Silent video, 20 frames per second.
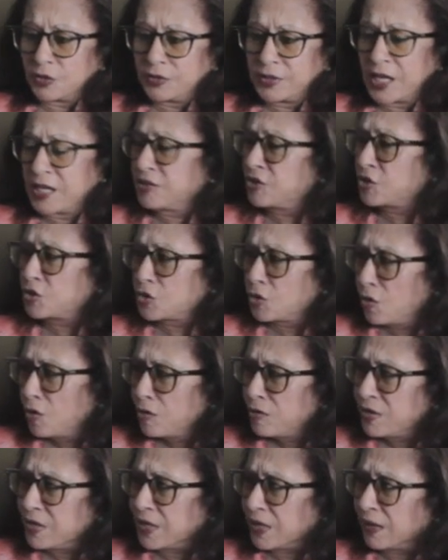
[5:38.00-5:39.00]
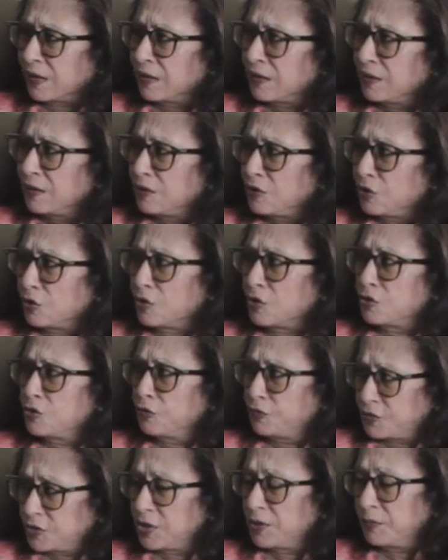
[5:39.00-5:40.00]
their story,
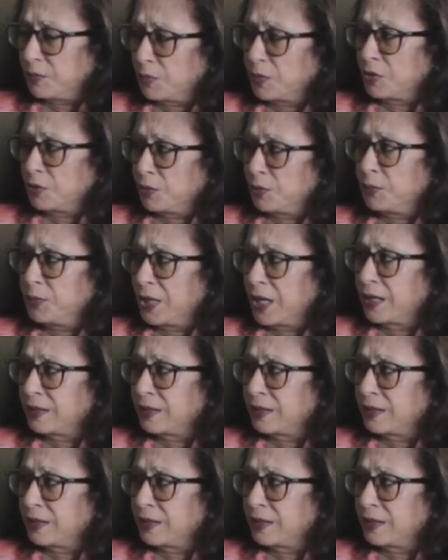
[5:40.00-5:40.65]
we